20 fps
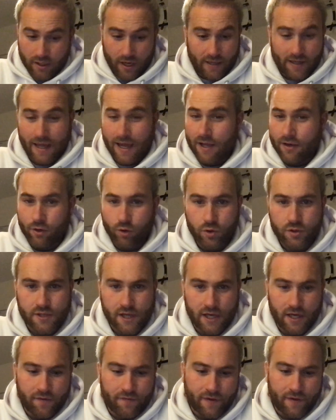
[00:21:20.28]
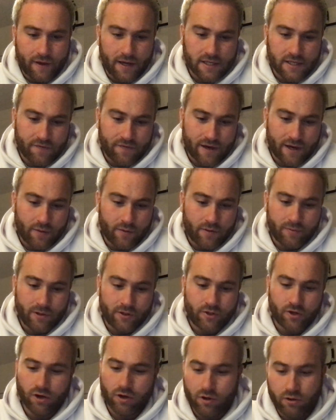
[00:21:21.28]
Again, no side effects I've had with them
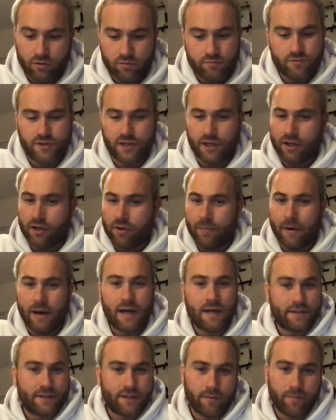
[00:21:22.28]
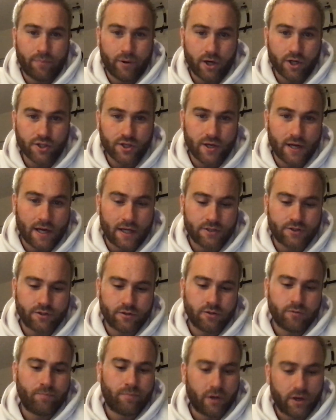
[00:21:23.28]
at all. Zinc and biotin, perfectly
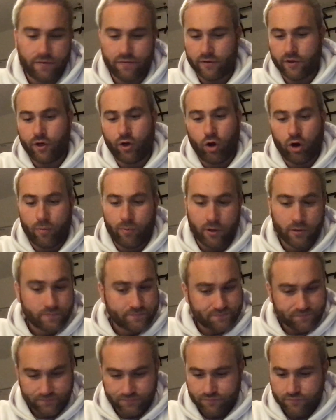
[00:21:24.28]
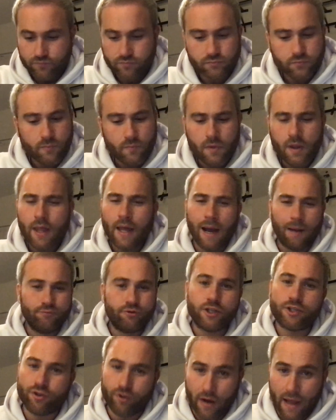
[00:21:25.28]
natural, perfectly normal. I'm
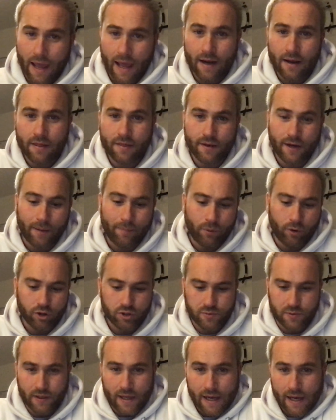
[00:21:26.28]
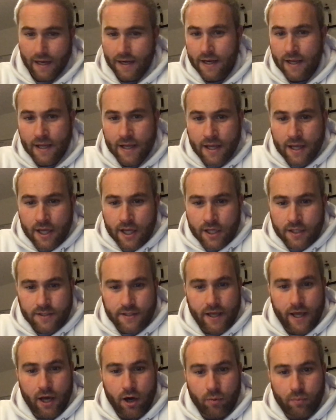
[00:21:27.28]
just doing anything I possibly can
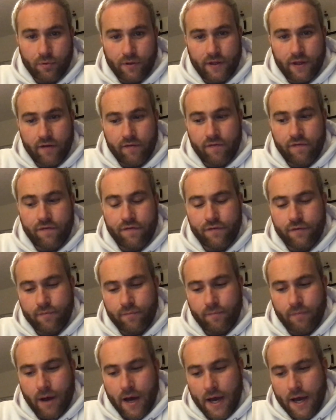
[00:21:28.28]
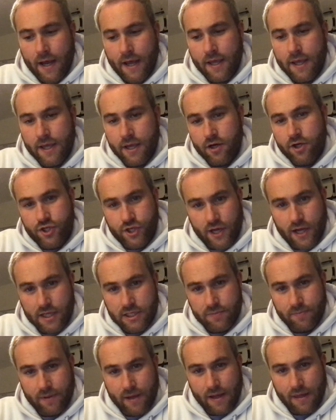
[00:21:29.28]
to help give my hair
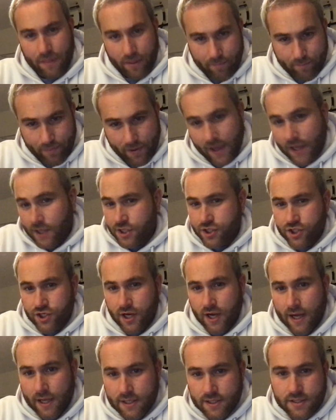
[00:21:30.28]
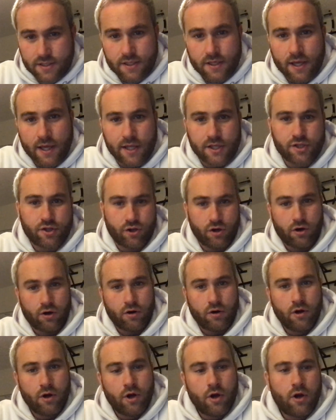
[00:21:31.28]
transplant the best chance it's
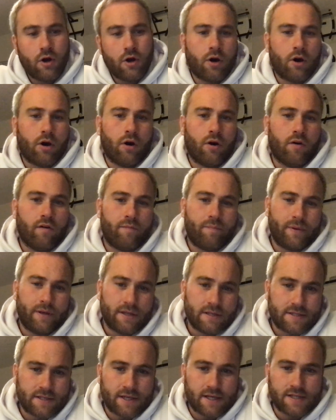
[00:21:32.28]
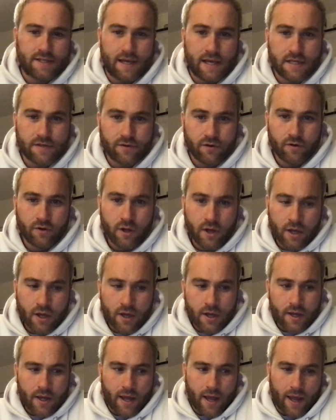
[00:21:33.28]
got of being successful.
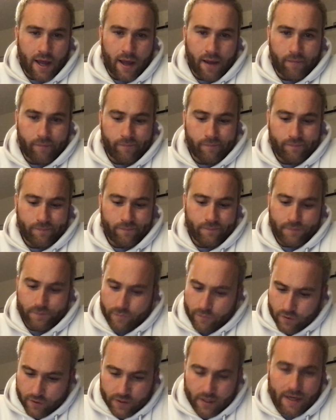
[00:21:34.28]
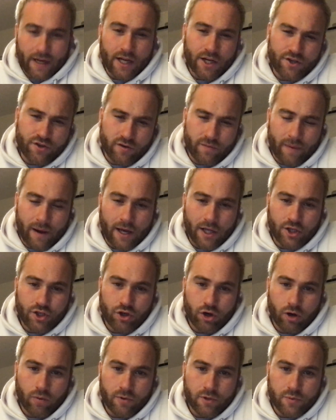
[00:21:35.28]
The nature of my
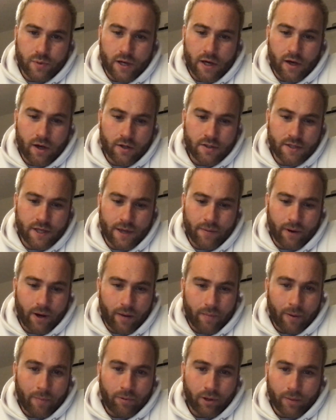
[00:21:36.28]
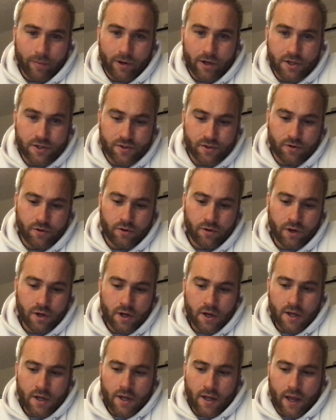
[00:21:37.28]
job as well, say I'm a plumber, so
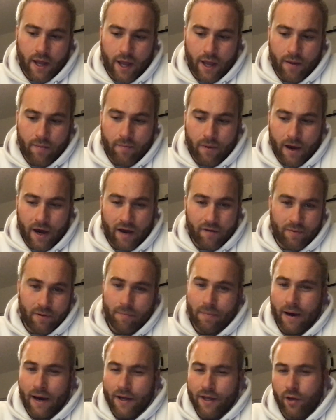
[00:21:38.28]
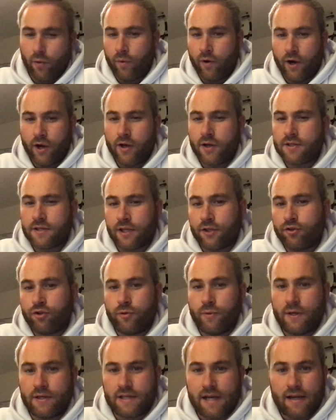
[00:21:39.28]
I have been back at work, say 2
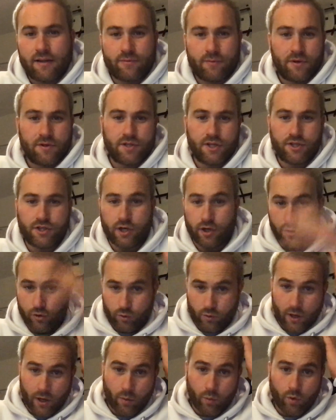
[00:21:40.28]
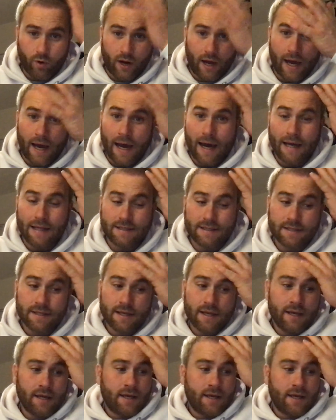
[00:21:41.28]
weeks after my procedure, although I wore a hat